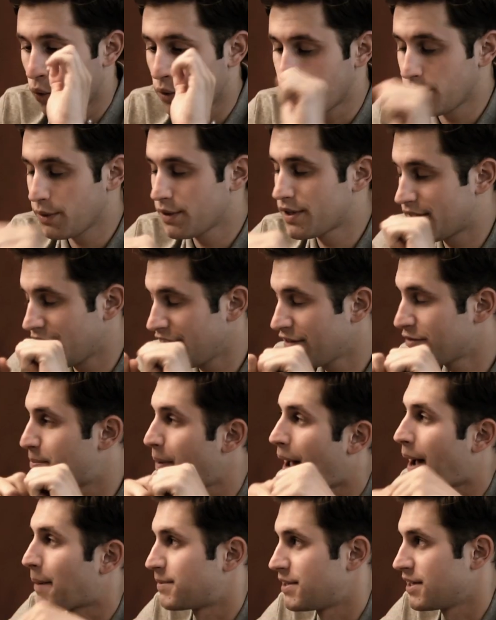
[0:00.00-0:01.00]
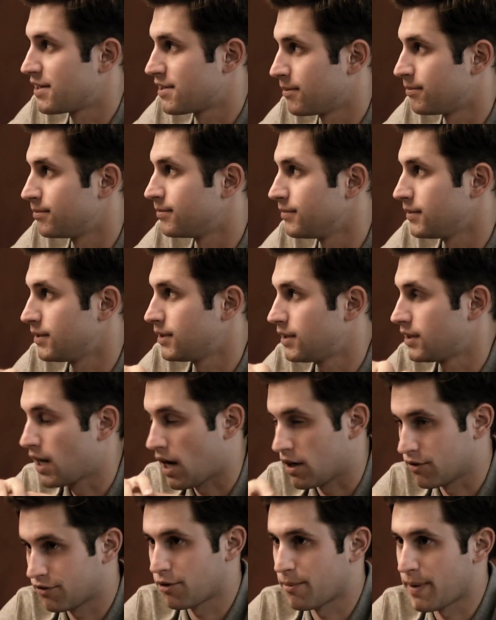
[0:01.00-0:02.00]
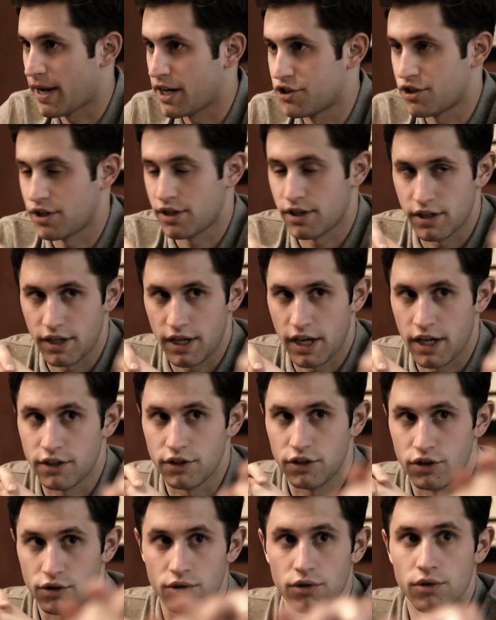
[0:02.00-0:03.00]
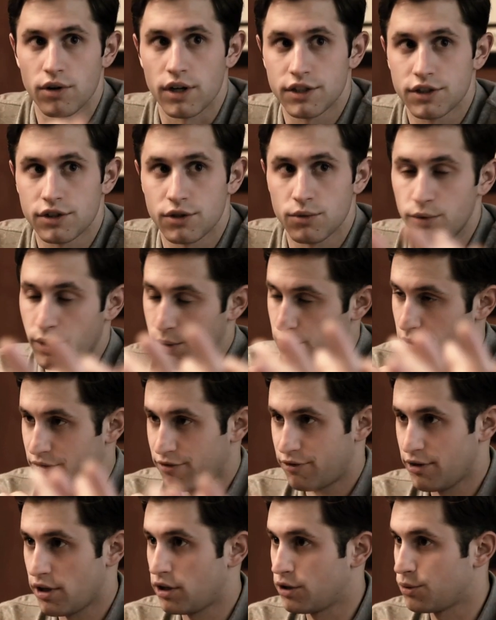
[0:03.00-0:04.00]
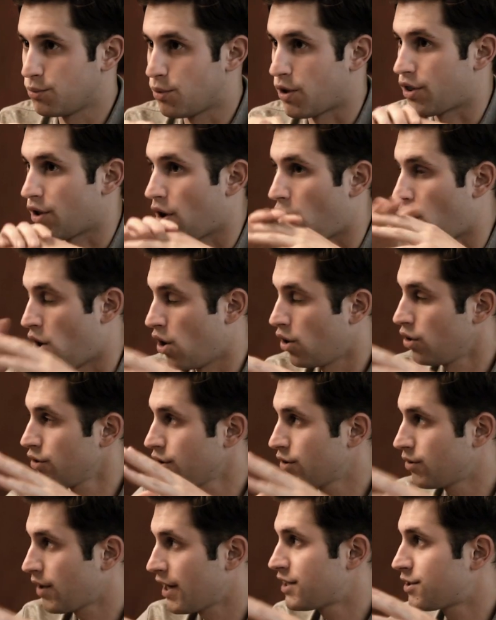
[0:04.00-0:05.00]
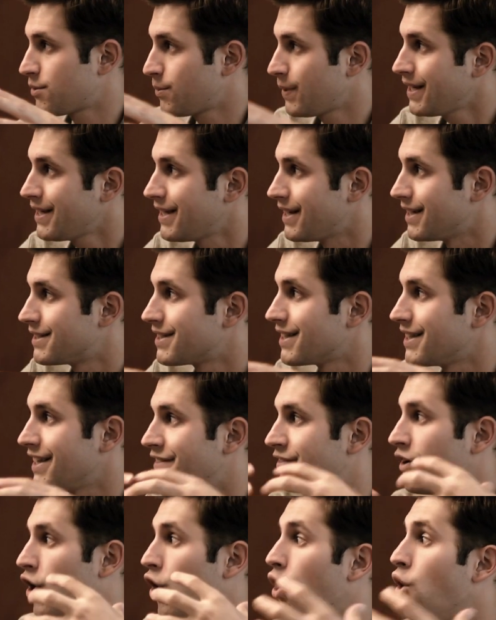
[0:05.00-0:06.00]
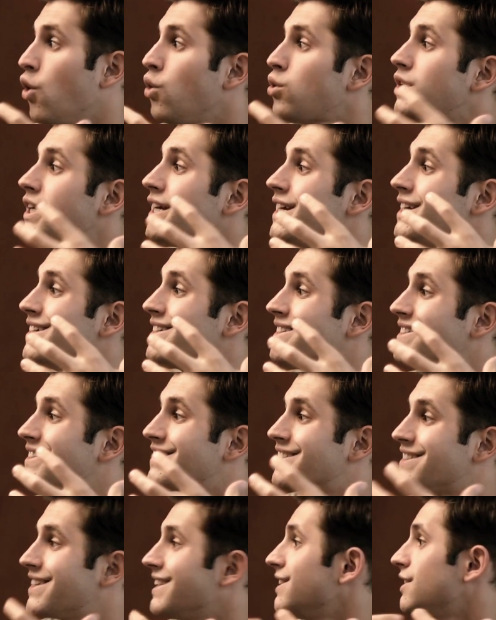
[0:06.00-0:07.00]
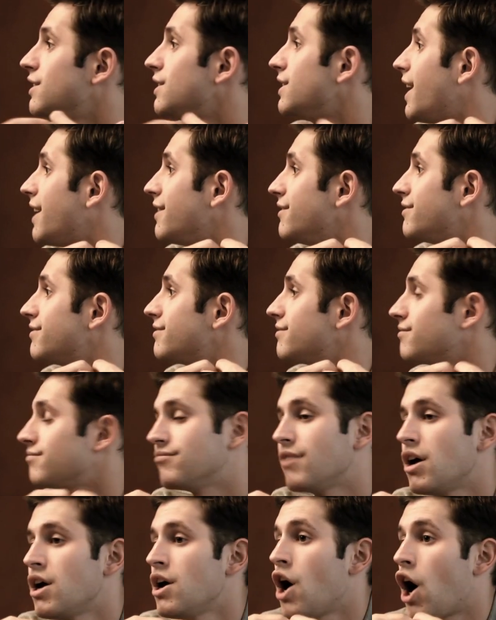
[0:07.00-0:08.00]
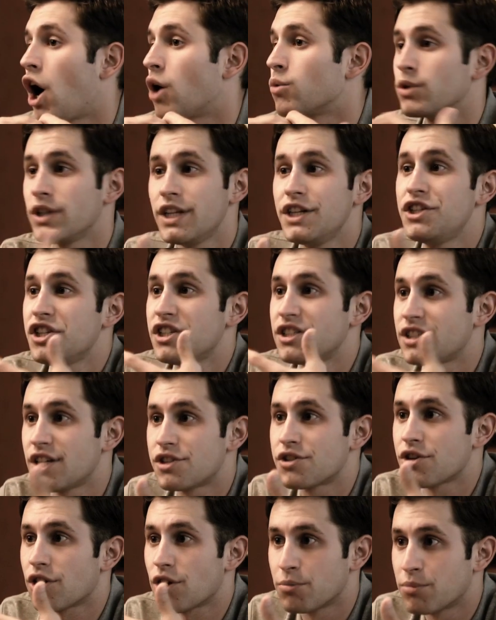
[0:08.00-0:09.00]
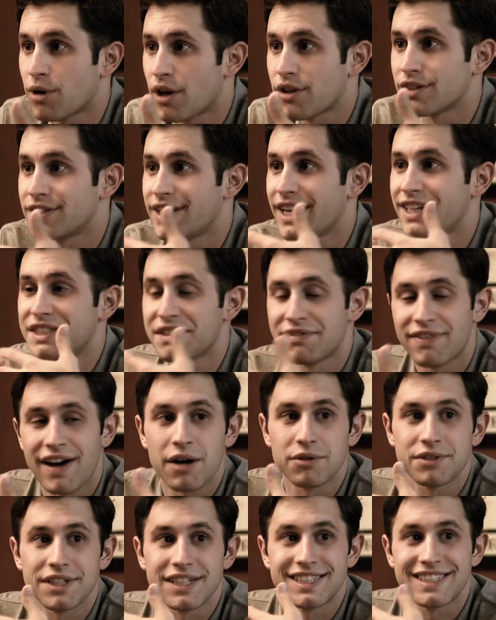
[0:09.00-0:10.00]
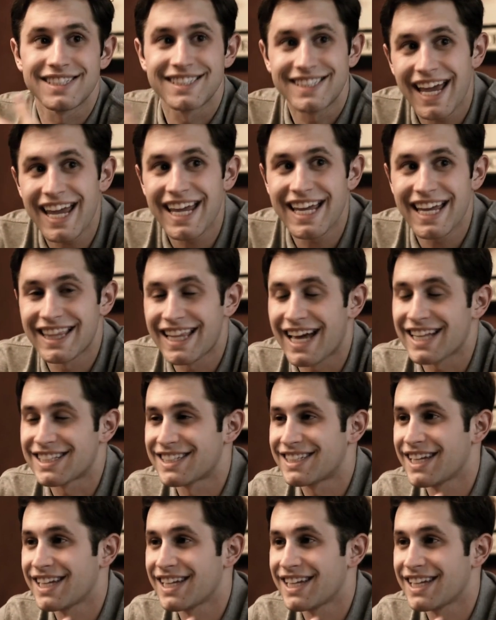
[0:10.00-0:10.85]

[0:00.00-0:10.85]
When we receive baptism, confirmation, and Eucharist, we were filled with all the grace we need to live a holy, single life. A religious sister or brother takes a vow to stay in that